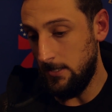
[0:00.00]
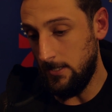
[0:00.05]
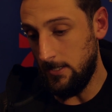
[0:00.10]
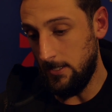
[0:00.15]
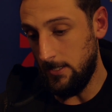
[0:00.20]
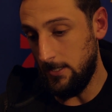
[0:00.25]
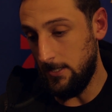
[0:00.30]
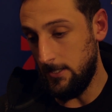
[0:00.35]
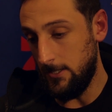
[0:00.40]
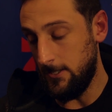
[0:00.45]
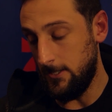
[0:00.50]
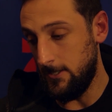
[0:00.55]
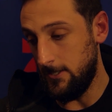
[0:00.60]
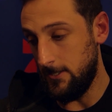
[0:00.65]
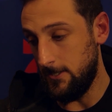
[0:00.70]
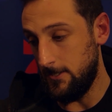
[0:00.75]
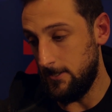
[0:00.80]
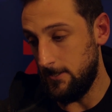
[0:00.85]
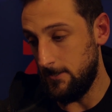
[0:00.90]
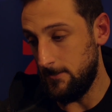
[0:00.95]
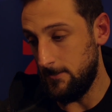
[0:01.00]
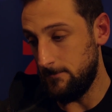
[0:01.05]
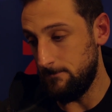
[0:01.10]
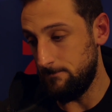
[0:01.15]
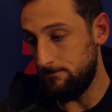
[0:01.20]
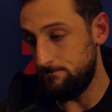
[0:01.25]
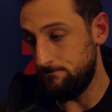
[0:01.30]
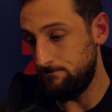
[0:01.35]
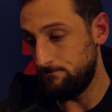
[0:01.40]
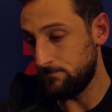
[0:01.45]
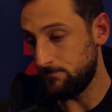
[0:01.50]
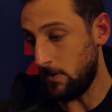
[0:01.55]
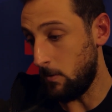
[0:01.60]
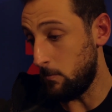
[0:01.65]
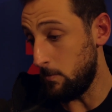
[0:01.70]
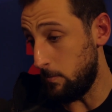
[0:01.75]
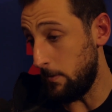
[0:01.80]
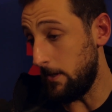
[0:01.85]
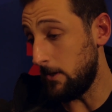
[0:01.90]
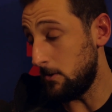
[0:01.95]
Uh,
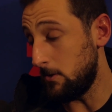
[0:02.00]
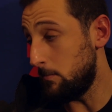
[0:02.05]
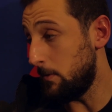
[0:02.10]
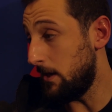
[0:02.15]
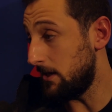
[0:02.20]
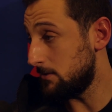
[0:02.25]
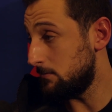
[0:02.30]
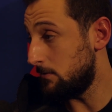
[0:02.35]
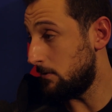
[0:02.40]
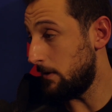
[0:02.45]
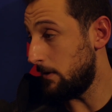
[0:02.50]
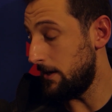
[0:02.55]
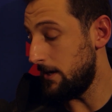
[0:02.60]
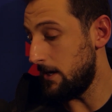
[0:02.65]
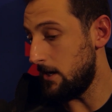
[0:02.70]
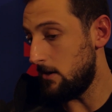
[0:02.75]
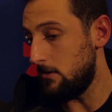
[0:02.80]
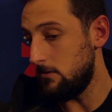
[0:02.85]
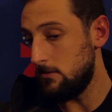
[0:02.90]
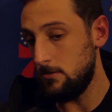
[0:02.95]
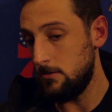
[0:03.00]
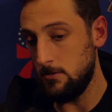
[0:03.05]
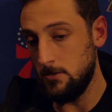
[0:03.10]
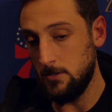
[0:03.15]
we play good basketball right now